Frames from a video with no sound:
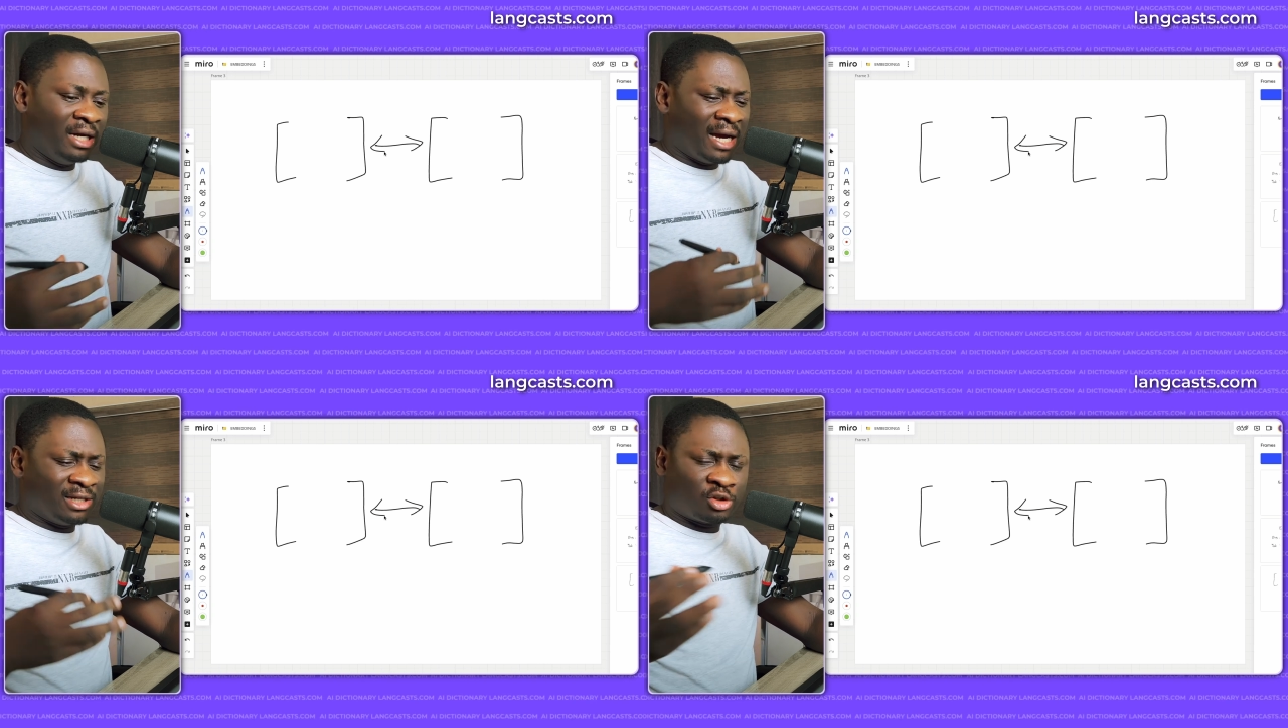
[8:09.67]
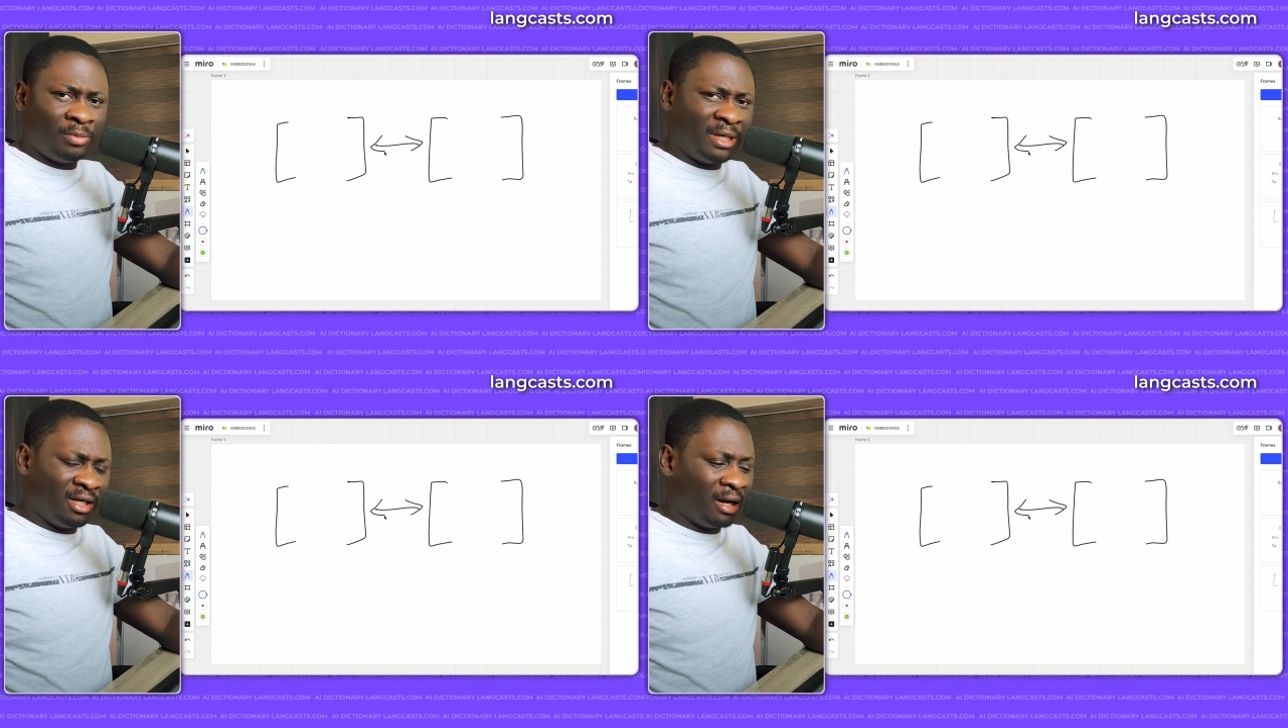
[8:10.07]
and so
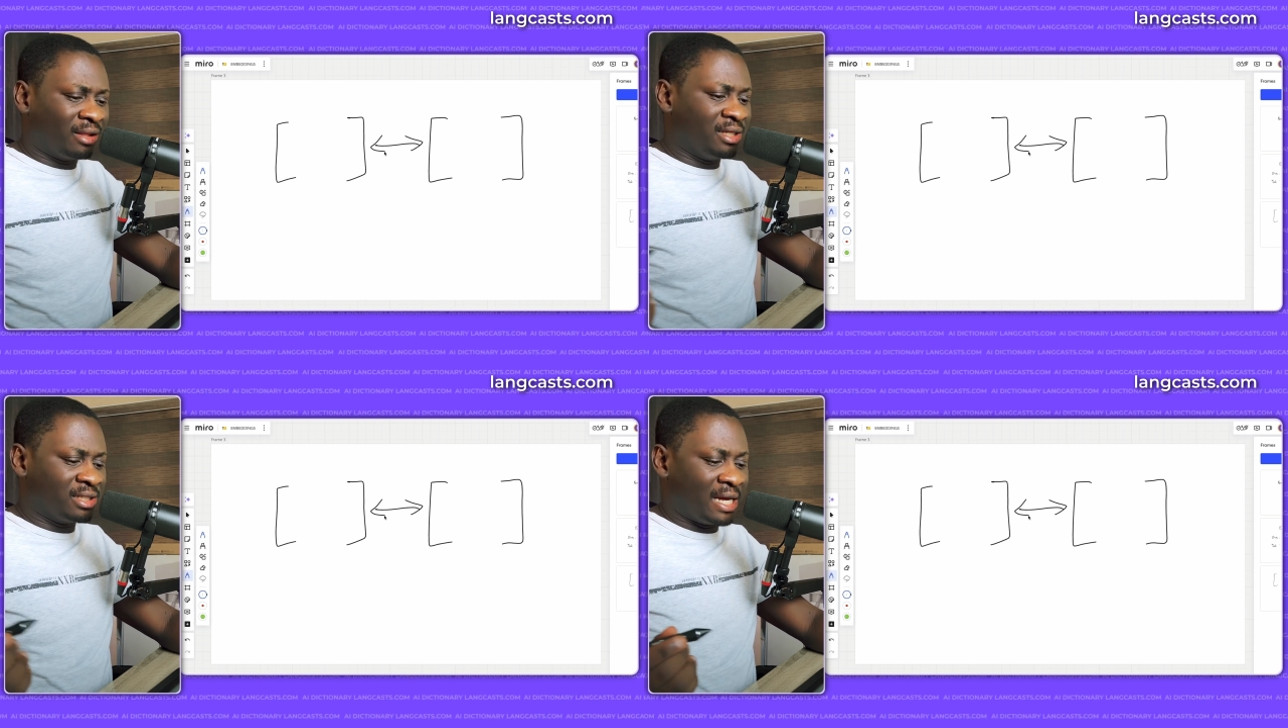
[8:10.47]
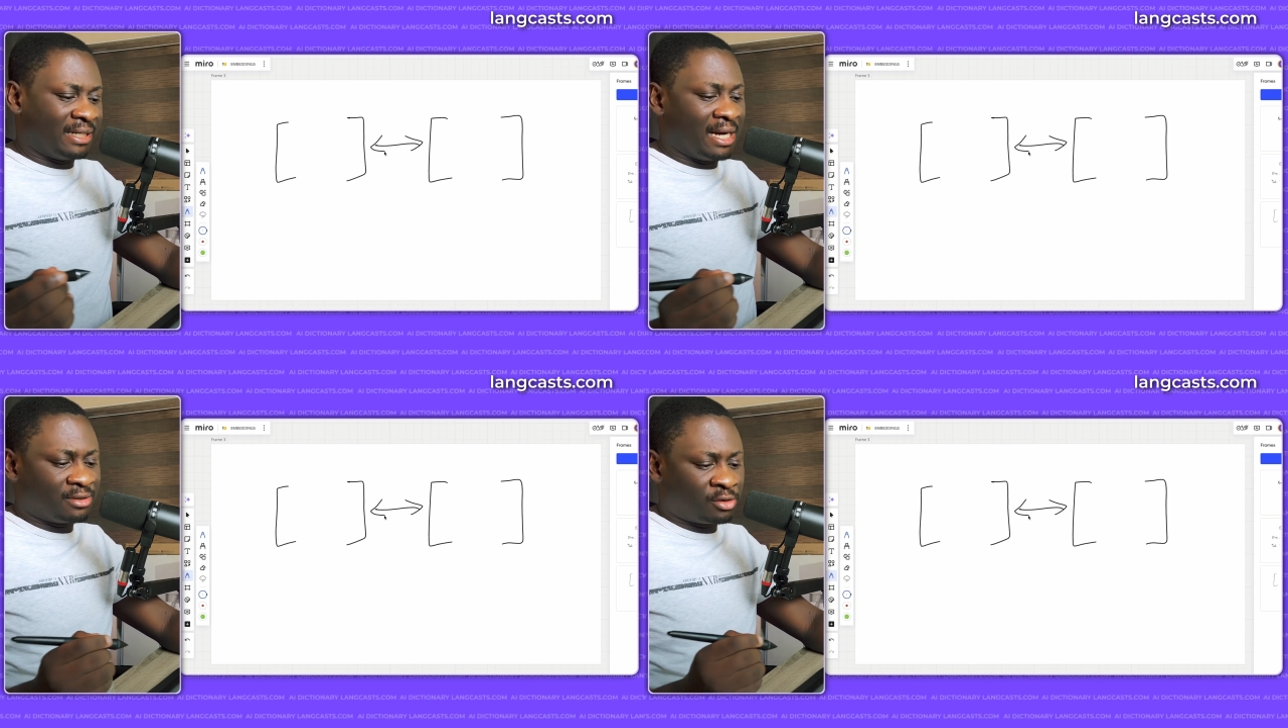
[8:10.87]
many other things like
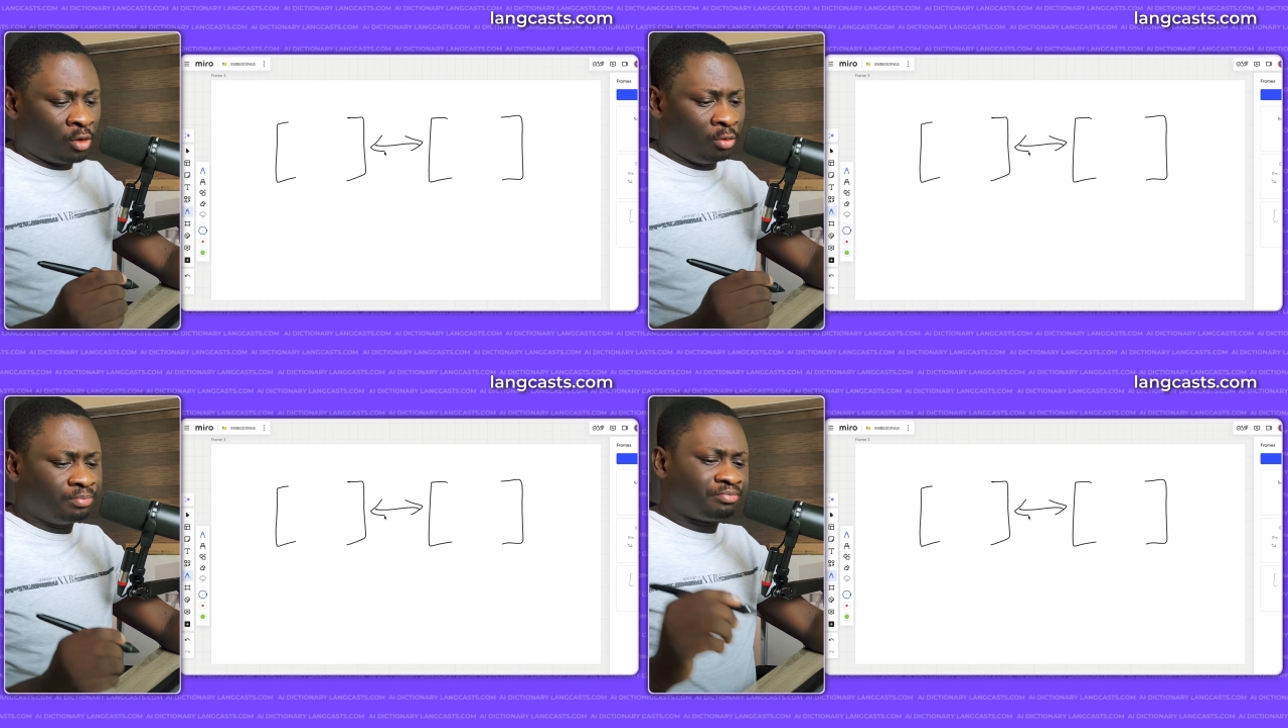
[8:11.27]
that. So,